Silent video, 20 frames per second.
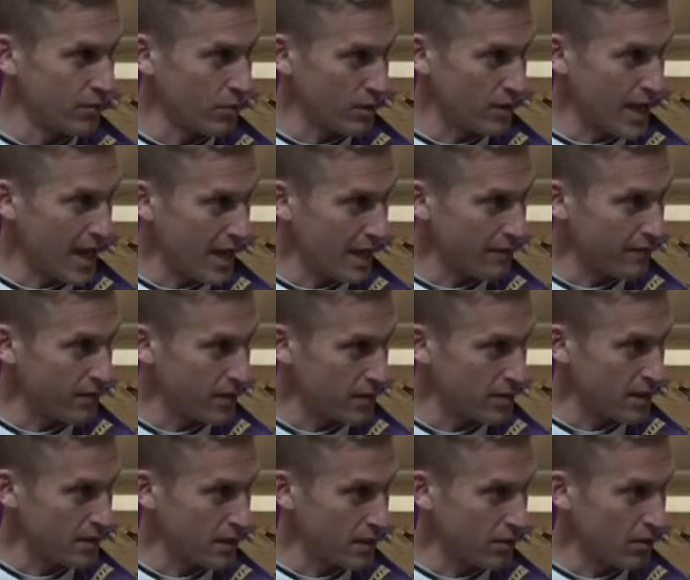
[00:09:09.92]
us. We're dying for
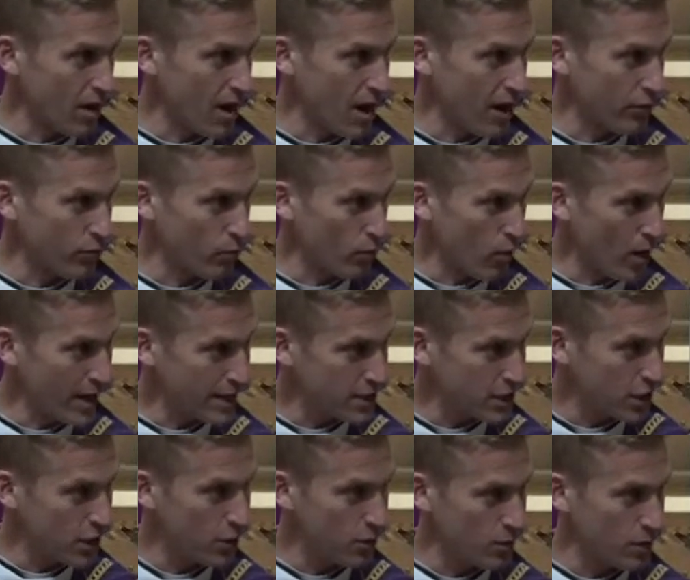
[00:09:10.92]
us on the cross,
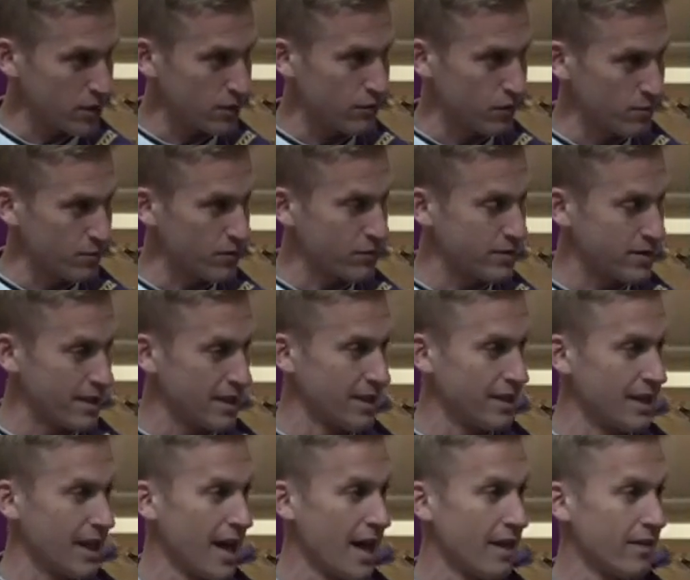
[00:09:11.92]
rescuing us from
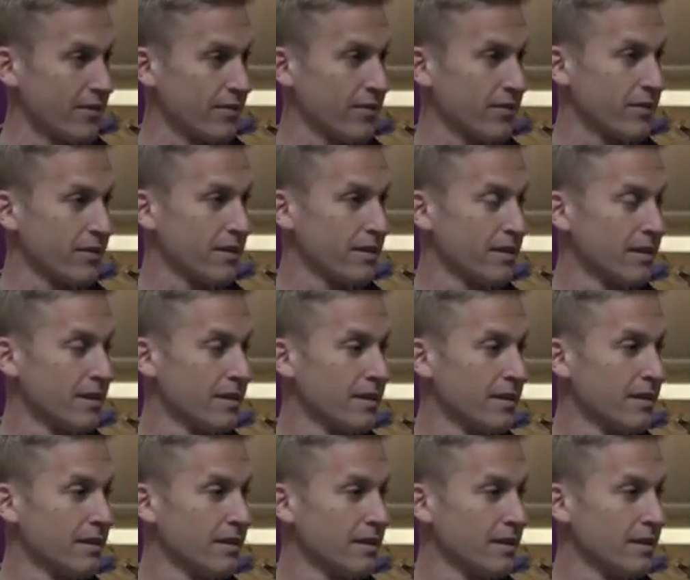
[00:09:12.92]
sin and death,
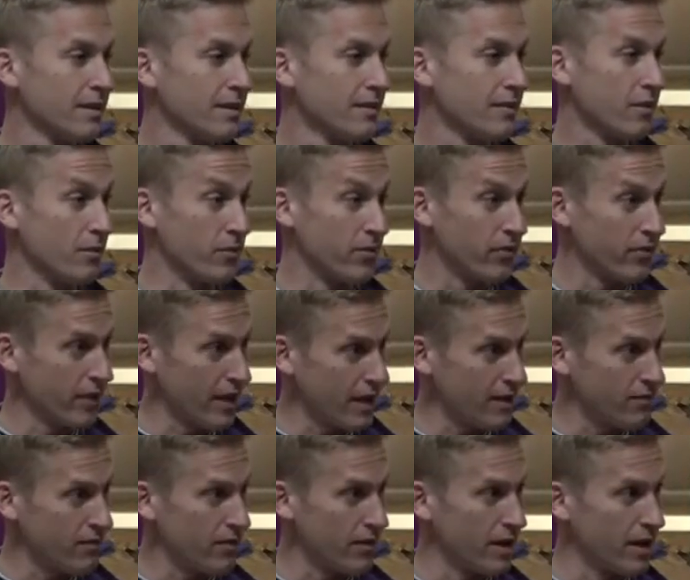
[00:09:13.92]
from
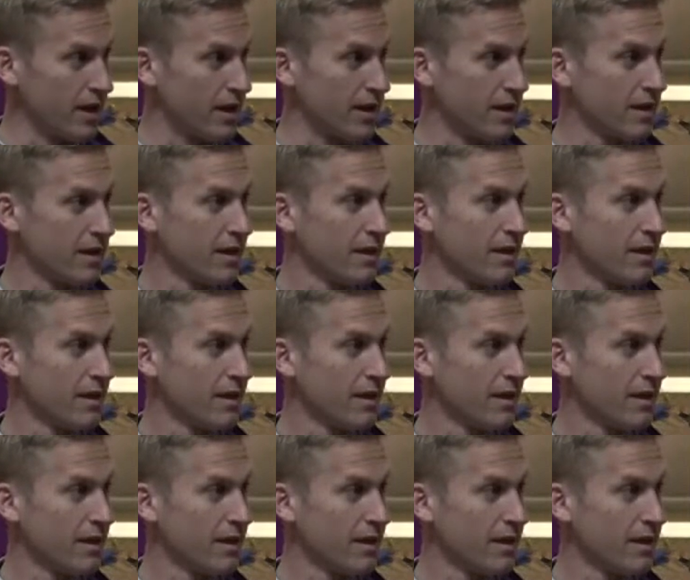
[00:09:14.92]
slavery.